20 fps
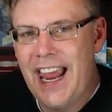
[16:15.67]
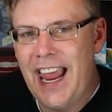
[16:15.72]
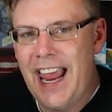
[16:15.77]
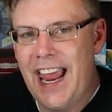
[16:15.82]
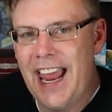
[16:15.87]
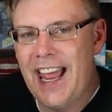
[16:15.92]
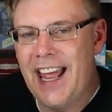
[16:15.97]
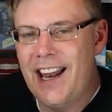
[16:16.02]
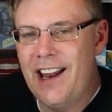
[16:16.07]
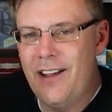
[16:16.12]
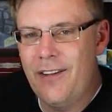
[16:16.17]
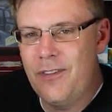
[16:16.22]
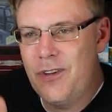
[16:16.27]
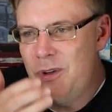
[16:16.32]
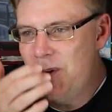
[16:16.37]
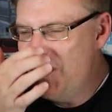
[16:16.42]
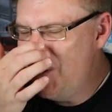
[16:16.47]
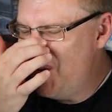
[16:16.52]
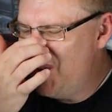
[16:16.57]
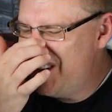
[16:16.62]
and if
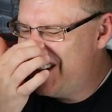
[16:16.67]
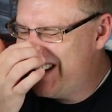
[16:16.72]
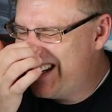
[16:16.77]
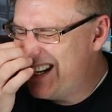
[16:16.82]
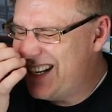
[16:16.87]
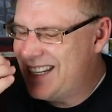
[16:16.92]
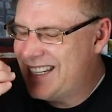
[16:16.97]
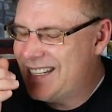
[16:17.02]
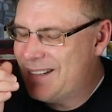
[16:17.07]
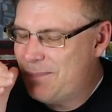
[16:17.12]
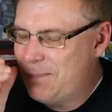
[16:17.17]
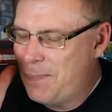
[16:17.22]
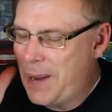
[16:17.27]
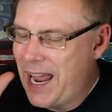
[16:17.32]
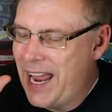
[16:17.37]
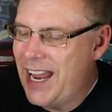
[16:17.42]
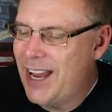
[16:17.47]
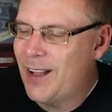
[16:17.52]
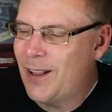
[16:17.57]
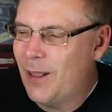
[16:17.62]
you didn't
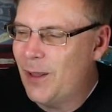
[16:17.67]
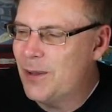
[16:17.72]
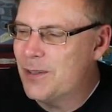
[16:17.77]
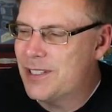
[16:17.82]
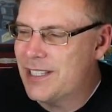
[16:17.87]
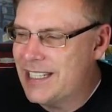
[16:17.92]
pay close